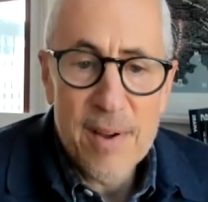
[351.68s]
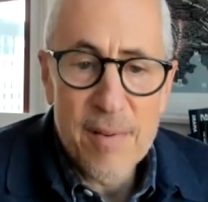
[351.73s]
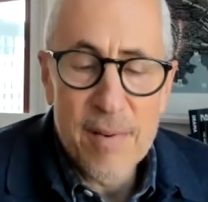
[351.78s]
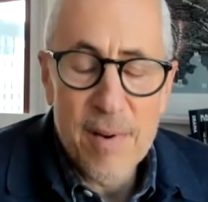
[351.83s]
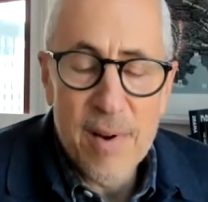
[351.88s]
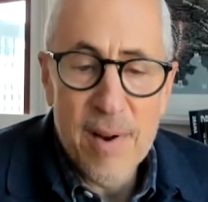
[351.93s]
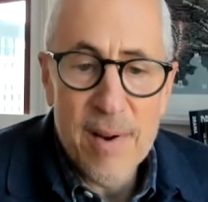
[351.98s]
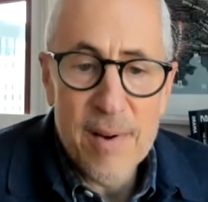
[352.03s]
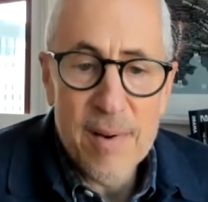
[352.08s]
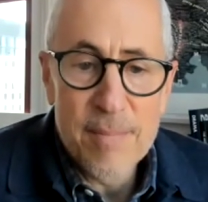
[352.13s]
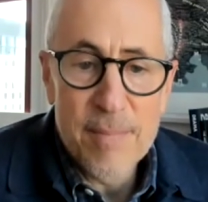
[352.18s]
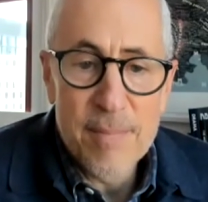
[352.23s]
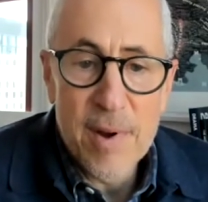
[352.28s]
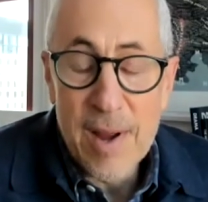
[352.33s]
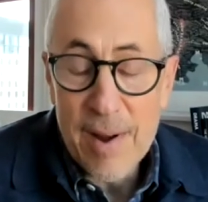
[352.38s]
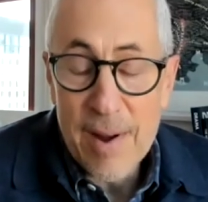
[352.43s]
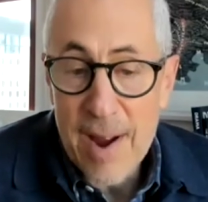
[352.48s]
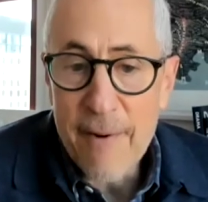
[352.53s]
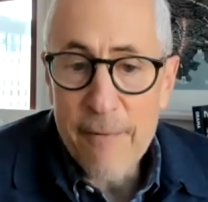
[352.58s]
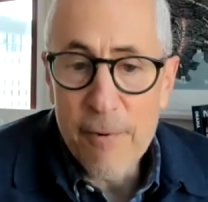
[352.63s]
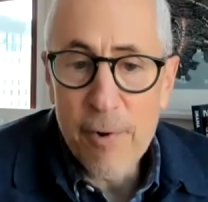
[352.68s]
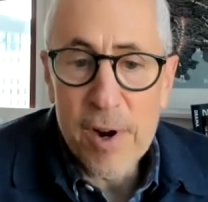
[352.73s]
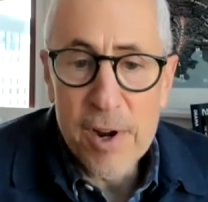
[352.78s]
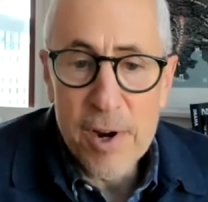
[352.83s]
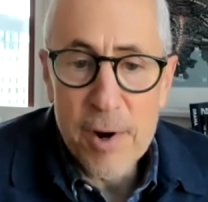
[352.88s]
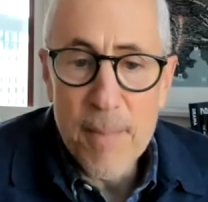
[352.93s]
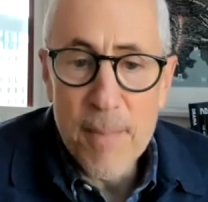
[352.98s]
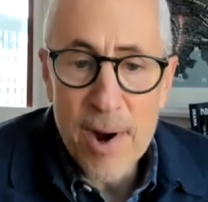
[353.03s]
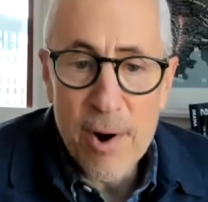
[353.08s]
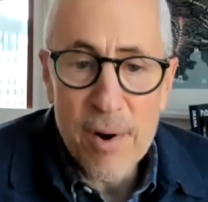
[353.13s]
African
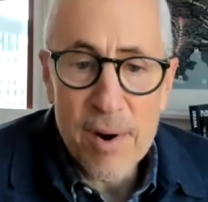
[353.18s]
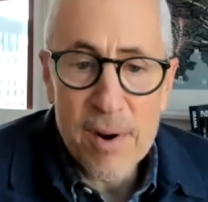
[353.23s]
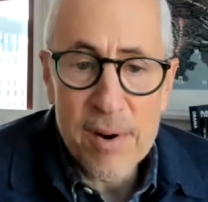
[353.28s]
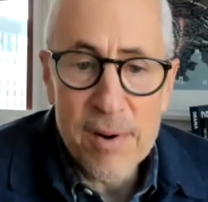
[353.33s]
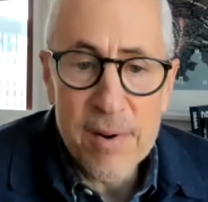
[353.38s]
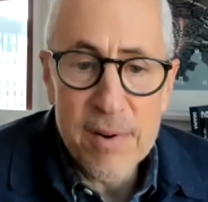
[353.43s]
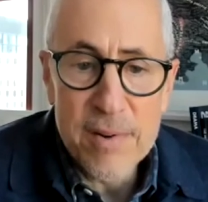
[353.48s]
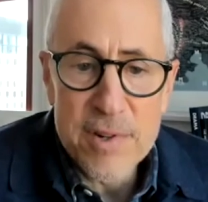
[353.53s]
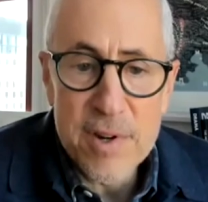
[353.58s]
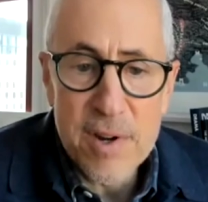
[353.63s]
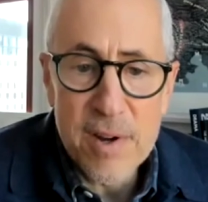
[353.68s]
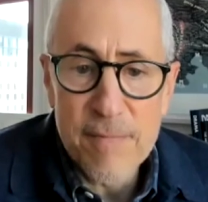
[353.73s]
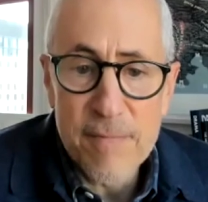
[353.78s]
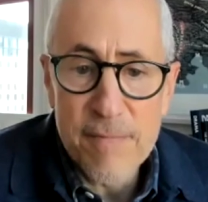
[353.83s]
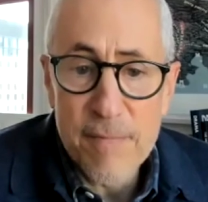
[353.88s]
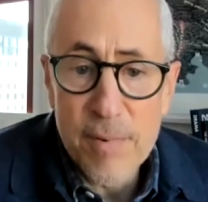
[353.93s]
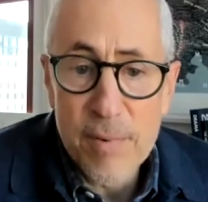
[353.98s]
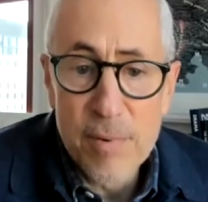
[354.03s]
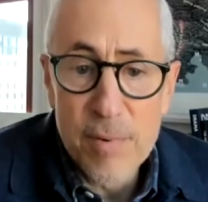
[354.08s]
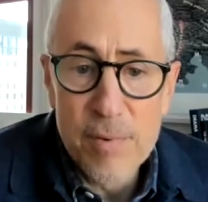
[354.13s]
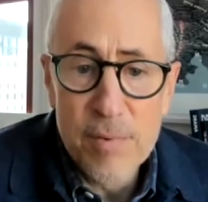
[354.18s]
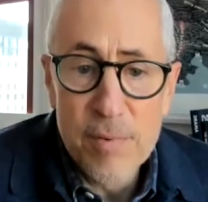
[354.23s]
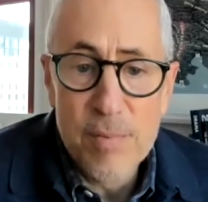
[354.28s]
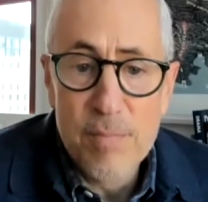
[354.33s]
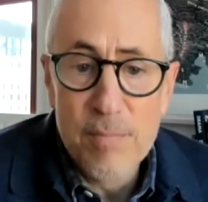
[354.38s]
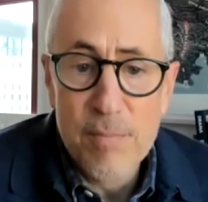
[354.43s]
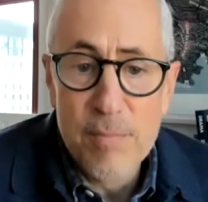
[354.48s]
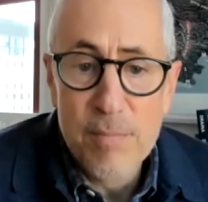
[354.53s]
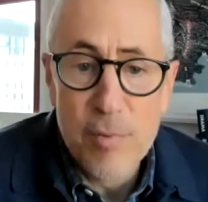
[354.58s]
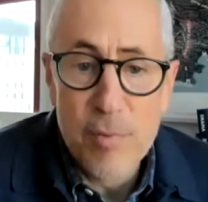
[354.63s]
Americans
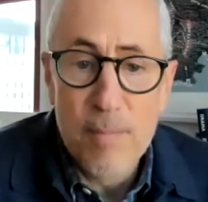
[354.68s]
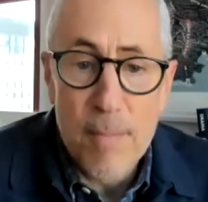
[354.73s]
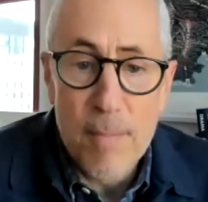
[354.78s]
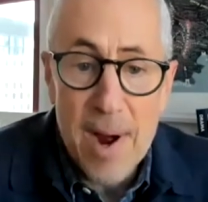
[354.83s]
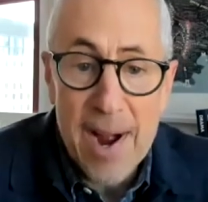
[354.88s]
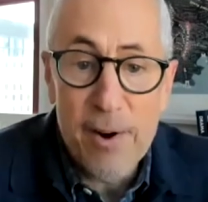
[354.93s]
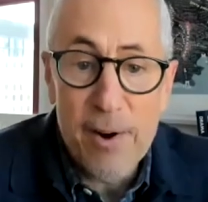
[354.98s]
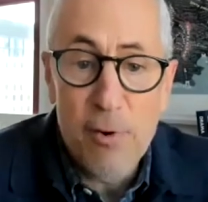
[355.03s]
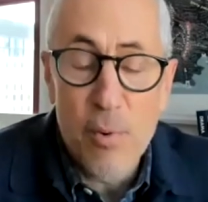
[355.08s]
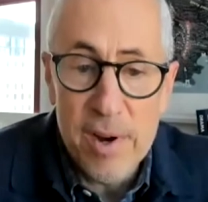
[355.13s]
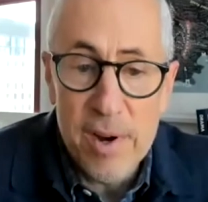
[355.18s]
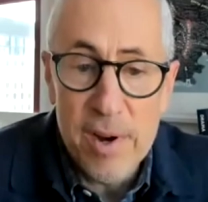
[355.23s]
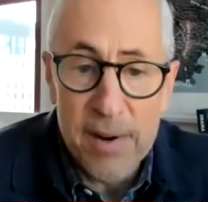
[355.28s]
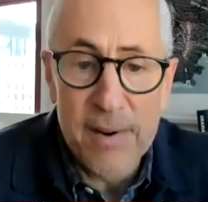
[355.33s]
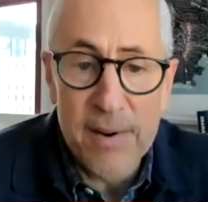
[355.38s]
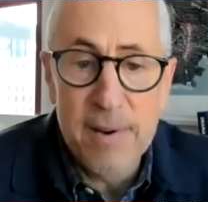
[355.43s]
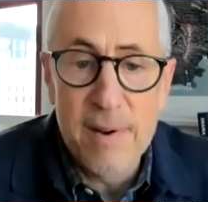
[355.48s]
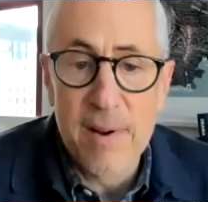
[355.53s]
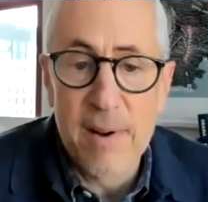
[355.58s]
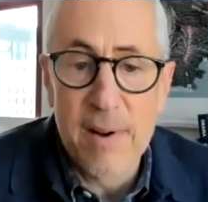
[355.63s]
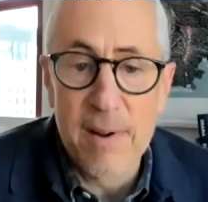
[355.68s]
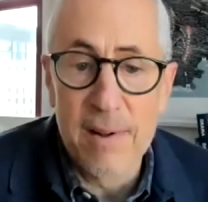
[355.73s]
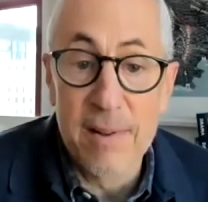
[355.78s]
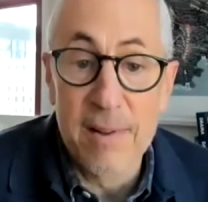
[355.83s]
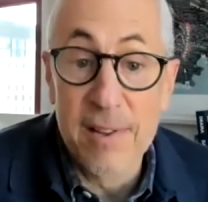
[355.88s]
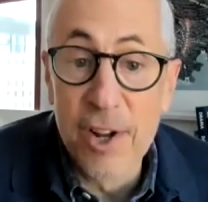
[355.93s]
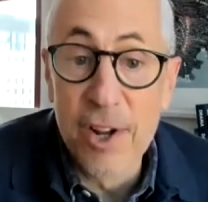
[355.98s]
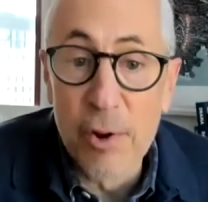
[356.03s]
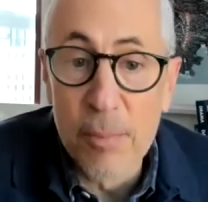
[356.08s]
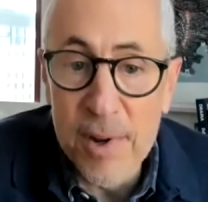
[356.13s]
who migrated a
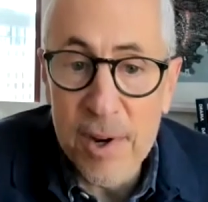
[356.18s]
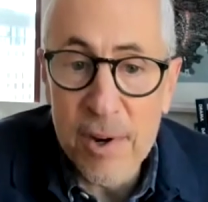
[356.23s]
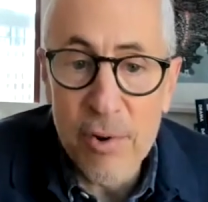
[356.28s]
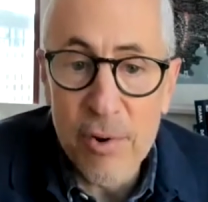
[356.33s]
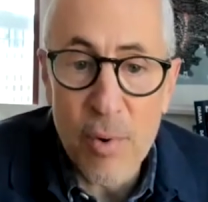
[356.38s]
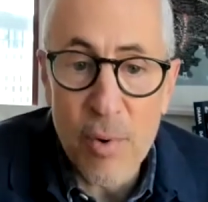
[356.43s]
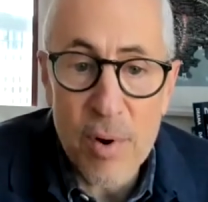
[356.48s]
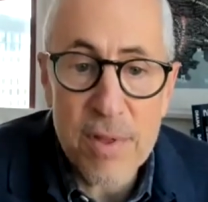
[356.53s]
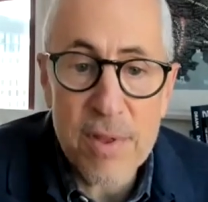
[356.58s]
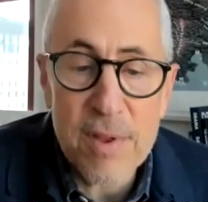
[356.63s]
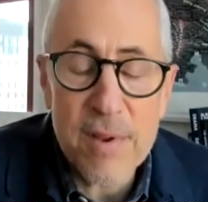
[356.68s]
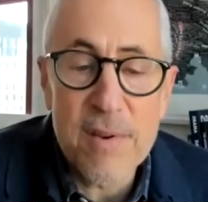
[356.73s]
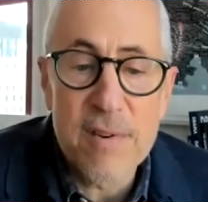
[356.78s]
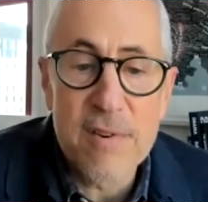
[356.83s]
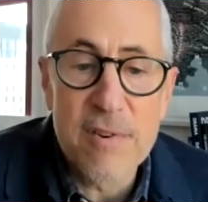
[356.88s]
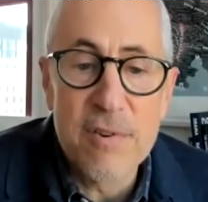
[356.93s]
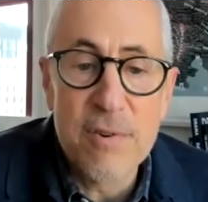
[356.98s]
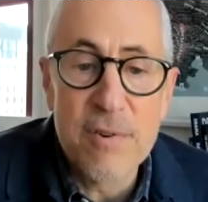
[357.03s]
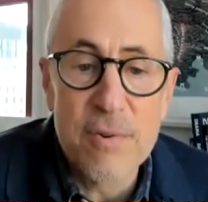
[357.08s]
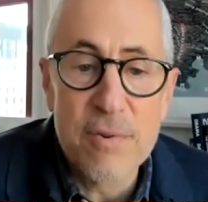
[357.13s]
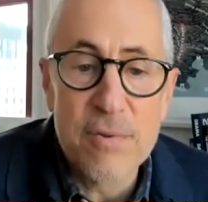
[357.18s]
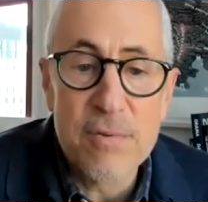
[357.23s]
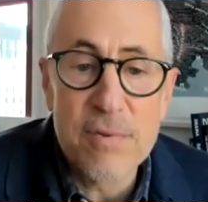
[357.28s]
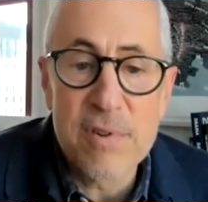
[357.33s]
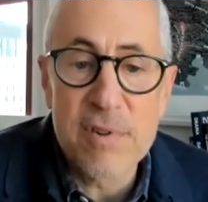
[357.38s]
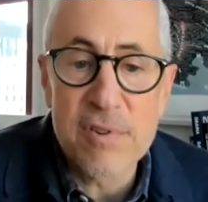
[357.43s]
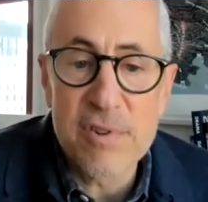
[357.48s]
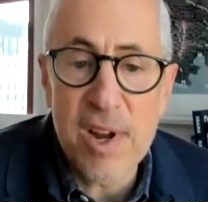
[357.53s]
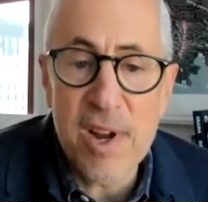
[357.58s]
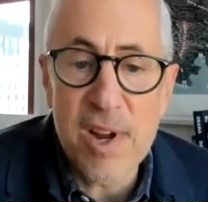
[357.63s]
little bit north to
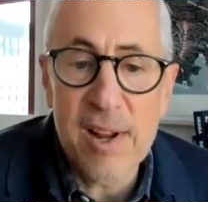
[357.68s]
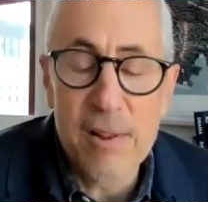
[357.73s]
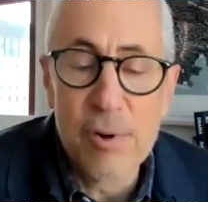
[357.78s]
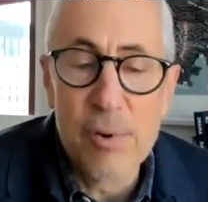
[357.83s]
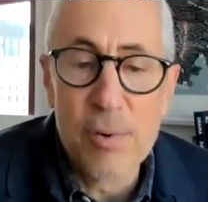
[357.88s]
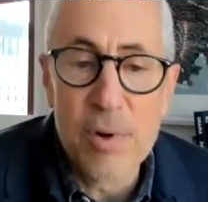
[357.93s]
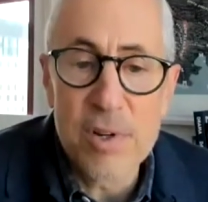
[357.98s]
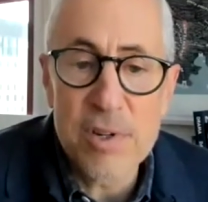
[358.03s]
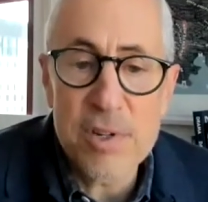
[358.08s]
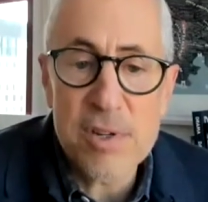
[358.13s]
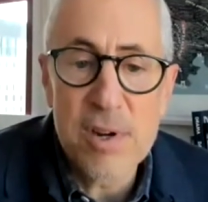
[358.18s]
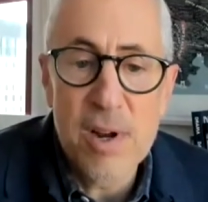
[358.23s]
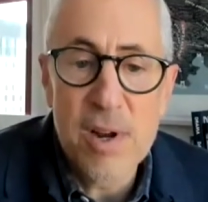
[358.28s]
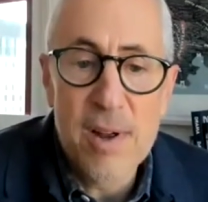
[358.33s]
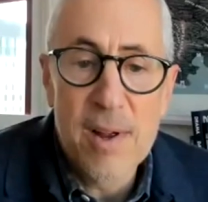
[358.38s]
St. Louis,